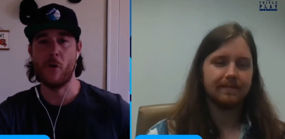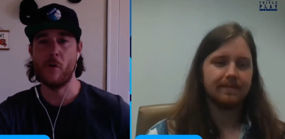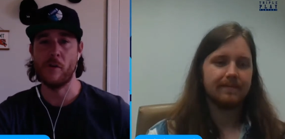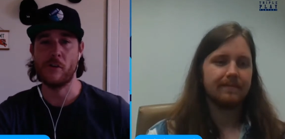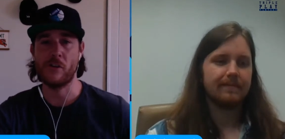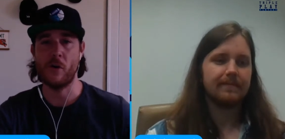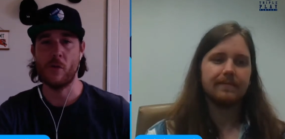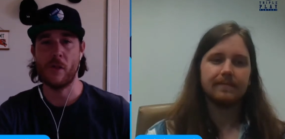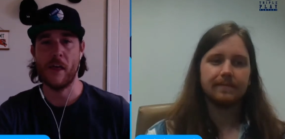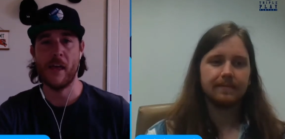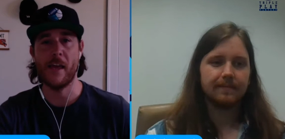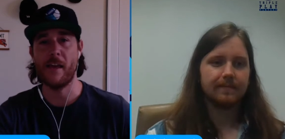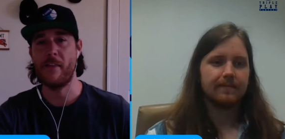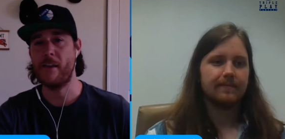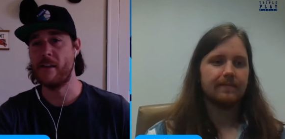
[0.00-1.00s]
Speaker 1: so late,
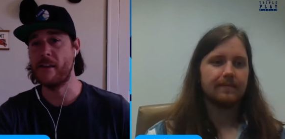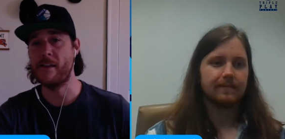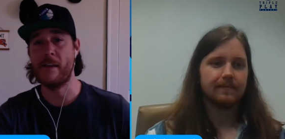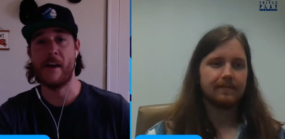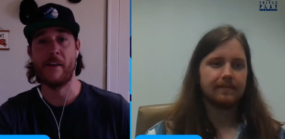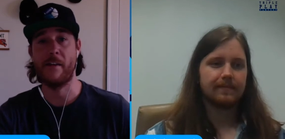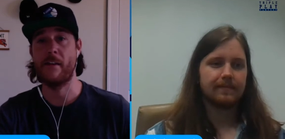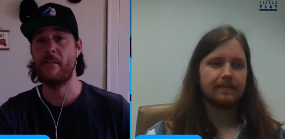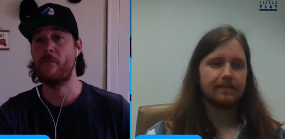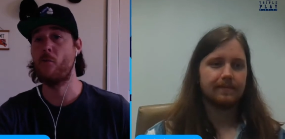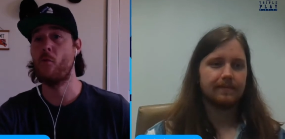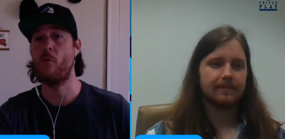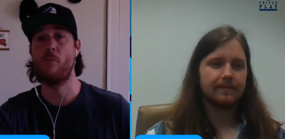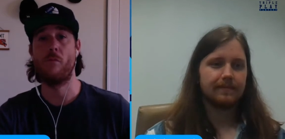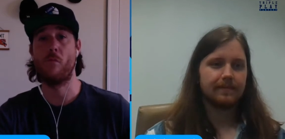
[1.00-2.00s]
and then he had even
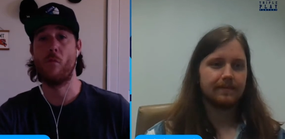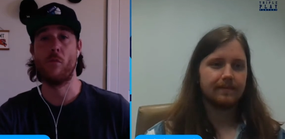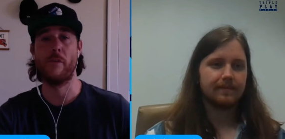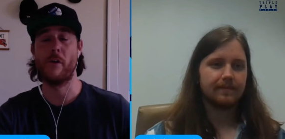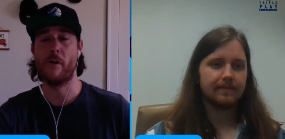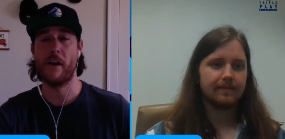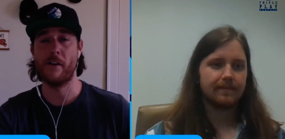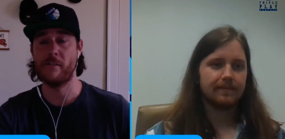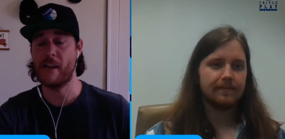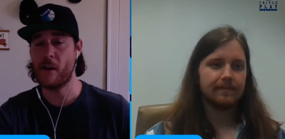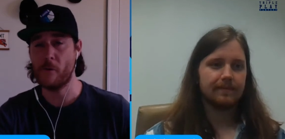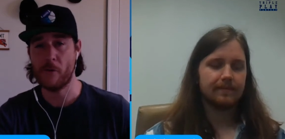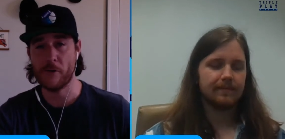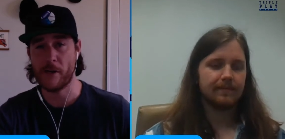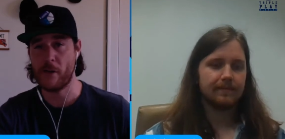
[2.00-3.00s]
you know had a terrible
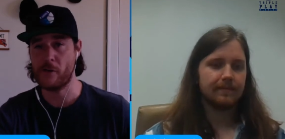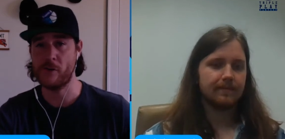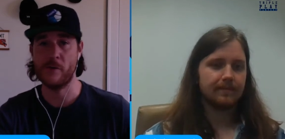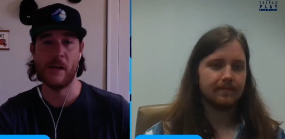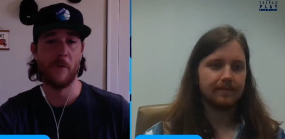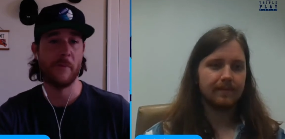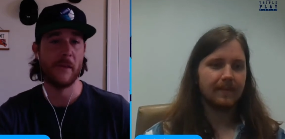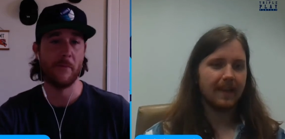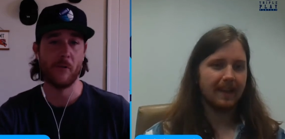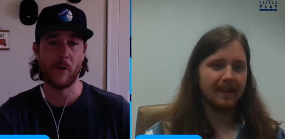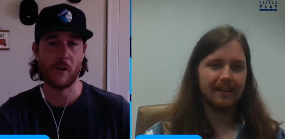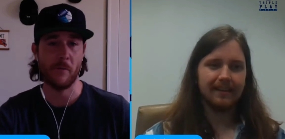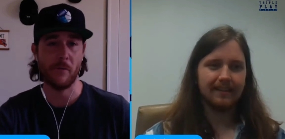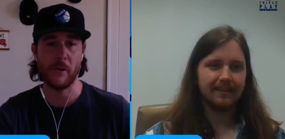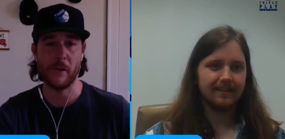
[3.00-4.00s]
year. So now people are yeah.
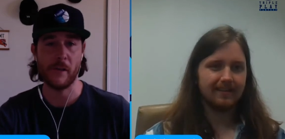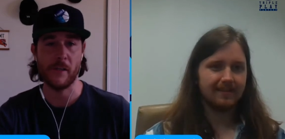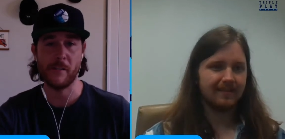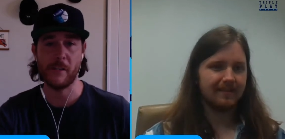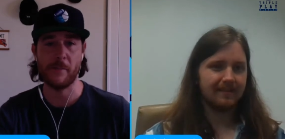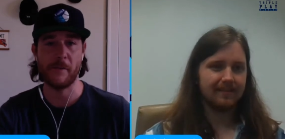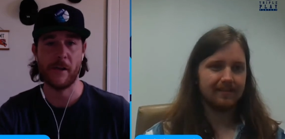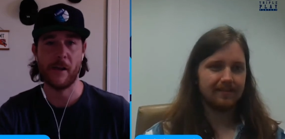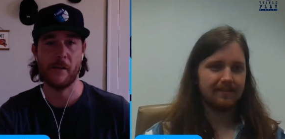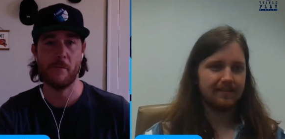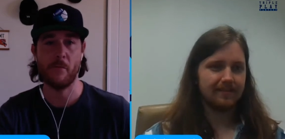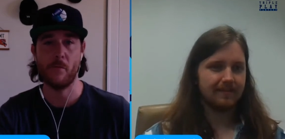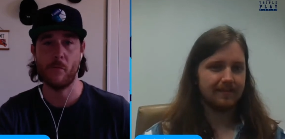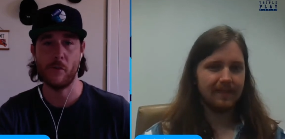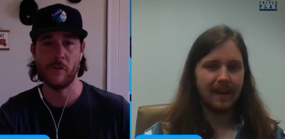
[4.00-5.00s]
completely sleeping on him,
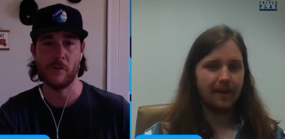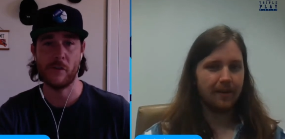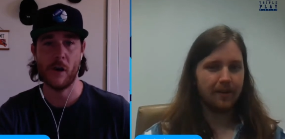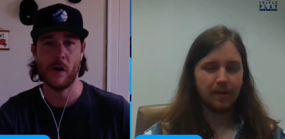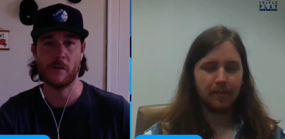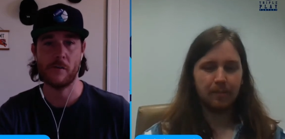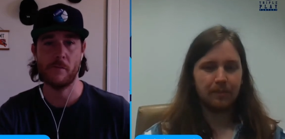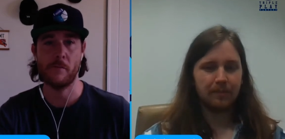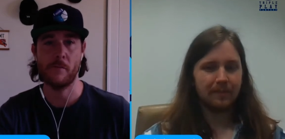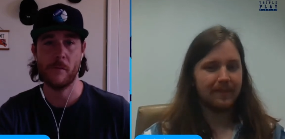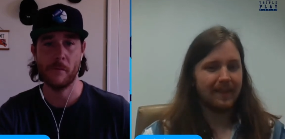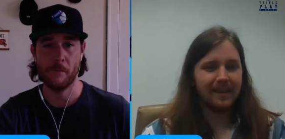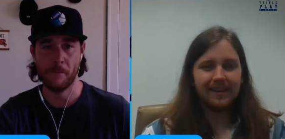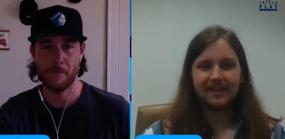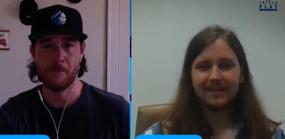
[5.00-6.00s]
which is yeah, awesome.
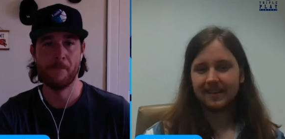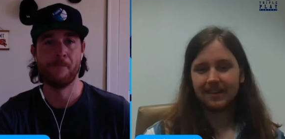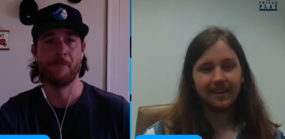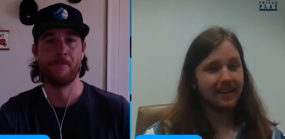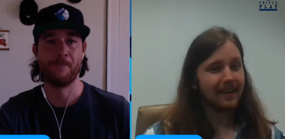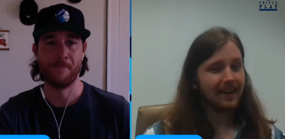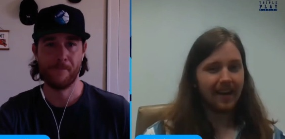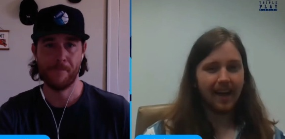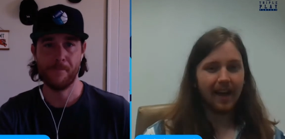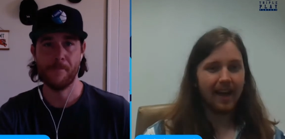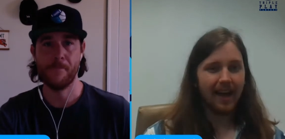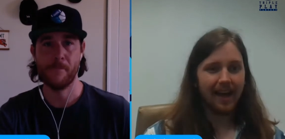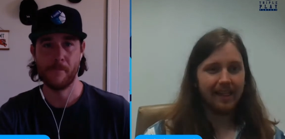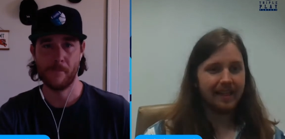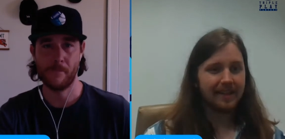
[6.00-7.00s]
Speaker 2: thanks.
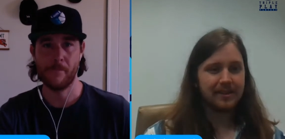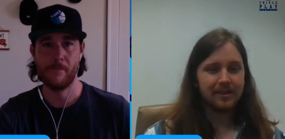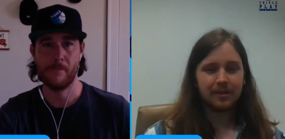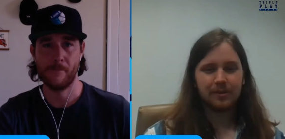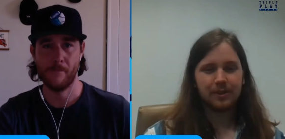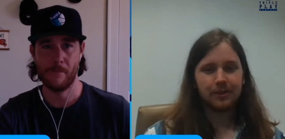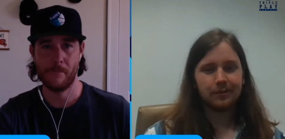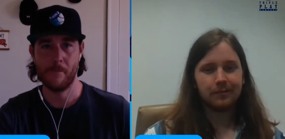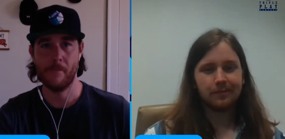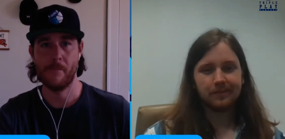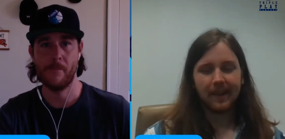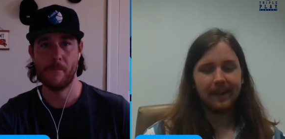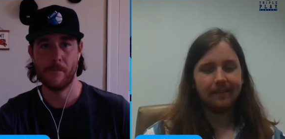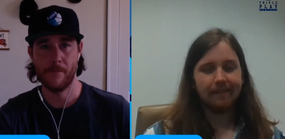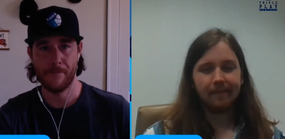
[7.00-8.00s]
I, I, think so too.
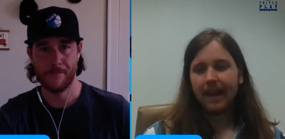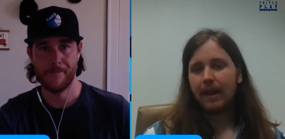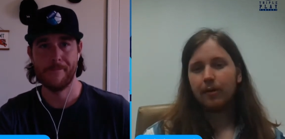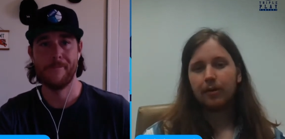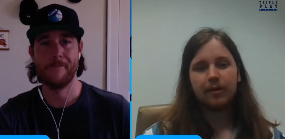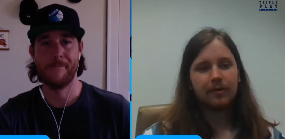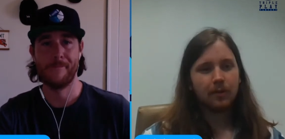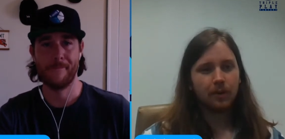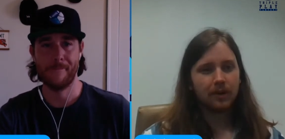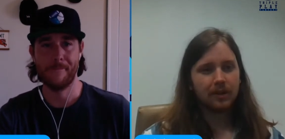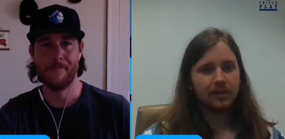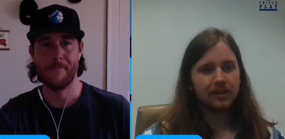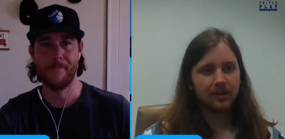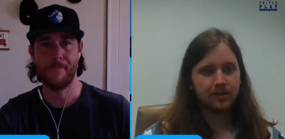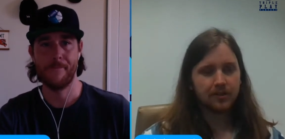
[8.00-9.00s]
And Heyward, of
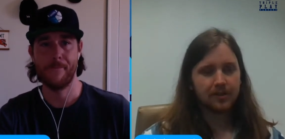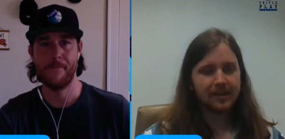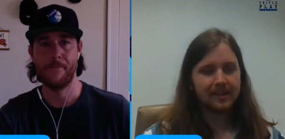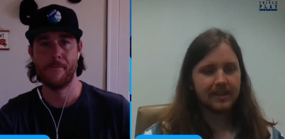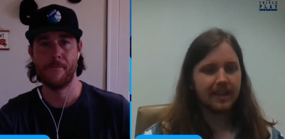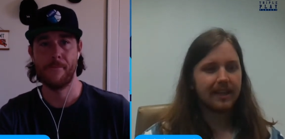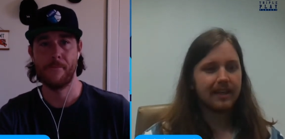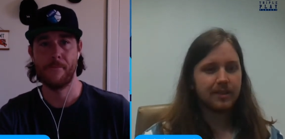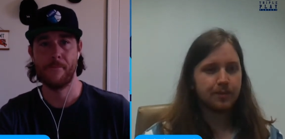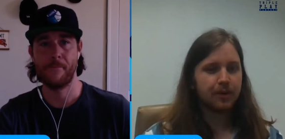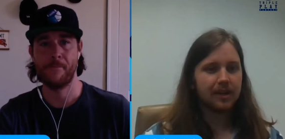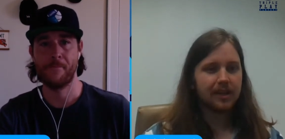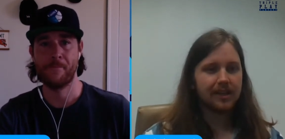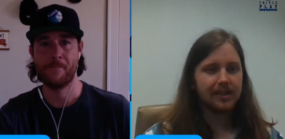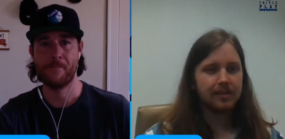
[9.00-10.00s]
course, goes without saying is
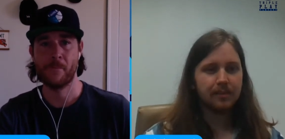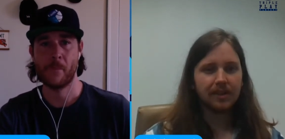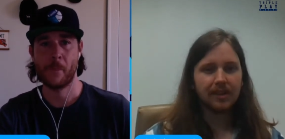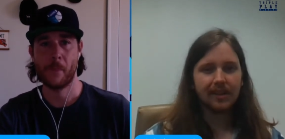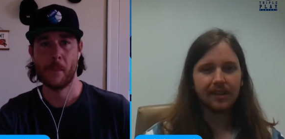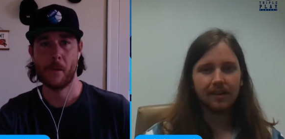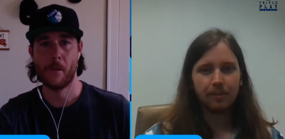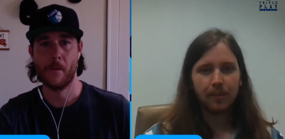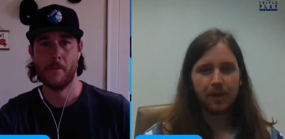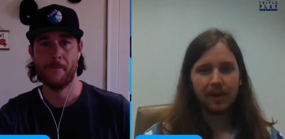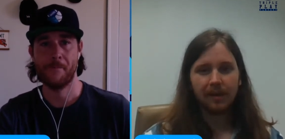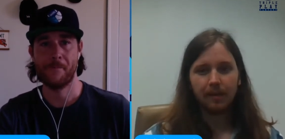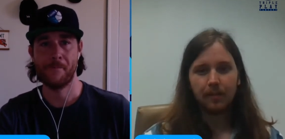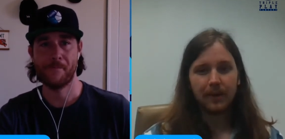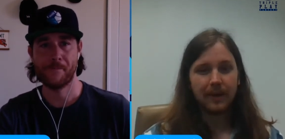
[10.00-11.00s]
pretty deeply
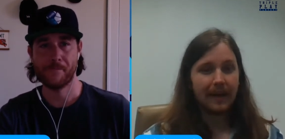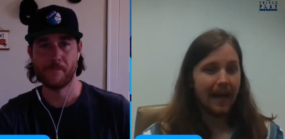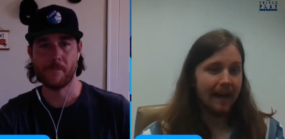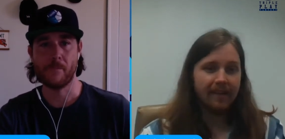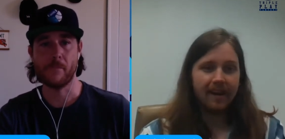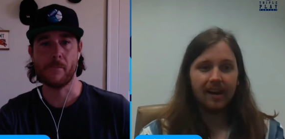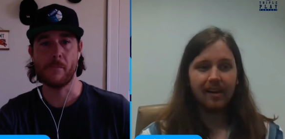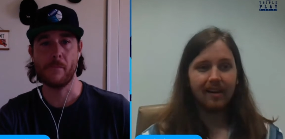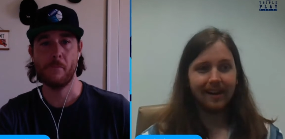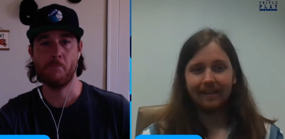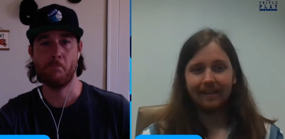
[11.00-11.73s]
pick, but I've got